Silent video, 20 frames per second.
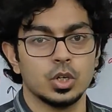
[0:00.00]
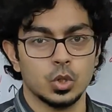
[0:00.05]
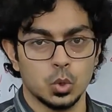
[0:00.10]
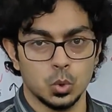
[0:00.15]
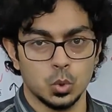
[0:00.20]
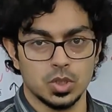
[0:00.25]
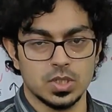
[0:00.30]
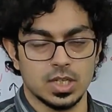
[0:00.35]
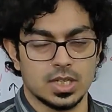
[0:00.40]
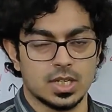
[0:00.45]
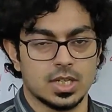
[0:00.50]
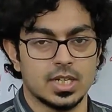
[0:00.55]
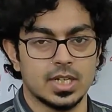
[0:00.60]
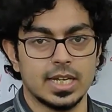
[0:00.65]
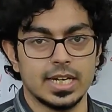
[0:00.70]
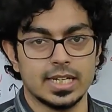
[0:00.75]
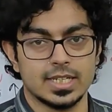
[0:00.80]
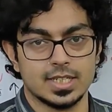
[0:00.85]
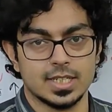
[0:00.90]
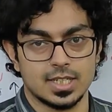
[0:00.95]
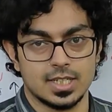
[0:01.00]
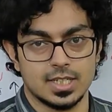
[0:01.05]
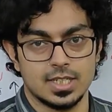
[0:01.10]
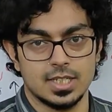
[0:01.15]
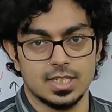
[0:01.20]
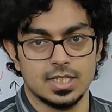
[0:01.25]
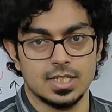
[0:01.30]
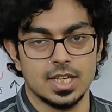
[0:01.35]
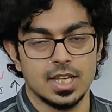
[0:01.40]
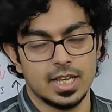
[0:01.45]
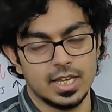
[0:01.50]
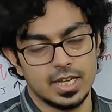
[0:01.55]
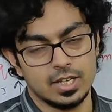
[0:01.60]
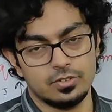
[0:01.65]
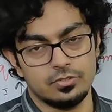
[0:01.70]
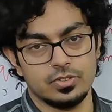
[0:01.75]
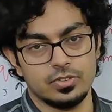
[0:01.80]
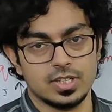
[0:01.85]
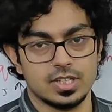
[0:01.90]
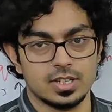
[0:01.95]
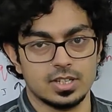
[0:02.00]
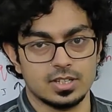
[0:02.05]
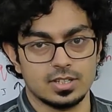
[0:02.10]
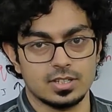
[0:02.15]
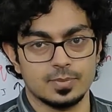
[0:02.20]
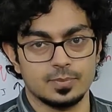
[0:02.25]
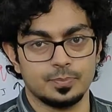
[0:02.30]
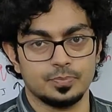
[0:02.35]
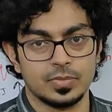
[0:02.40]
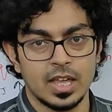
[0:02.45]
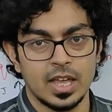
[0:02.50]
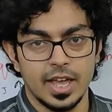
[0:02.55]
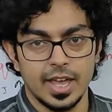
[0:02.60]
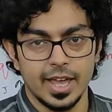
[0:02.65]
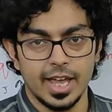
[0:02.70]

to succeed in physics.